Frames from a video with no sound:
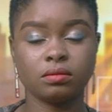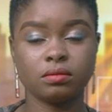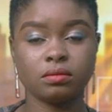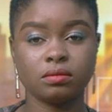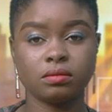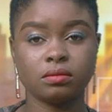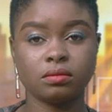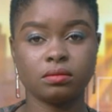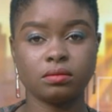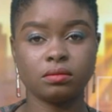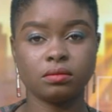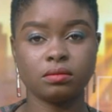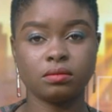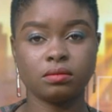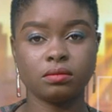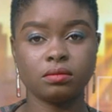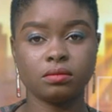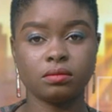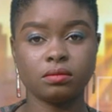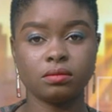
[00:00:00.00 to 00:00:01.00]

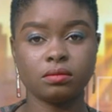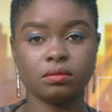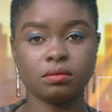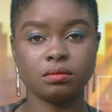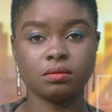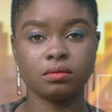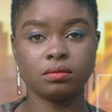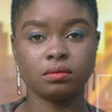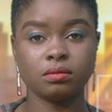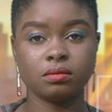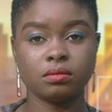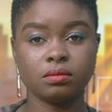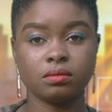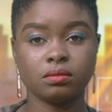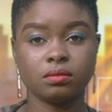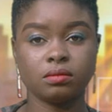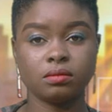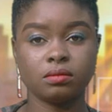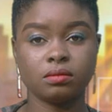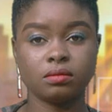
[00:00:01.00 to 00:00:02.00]

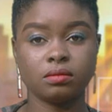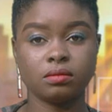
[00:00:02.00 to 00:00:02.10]
No words are spoken by the person on screen.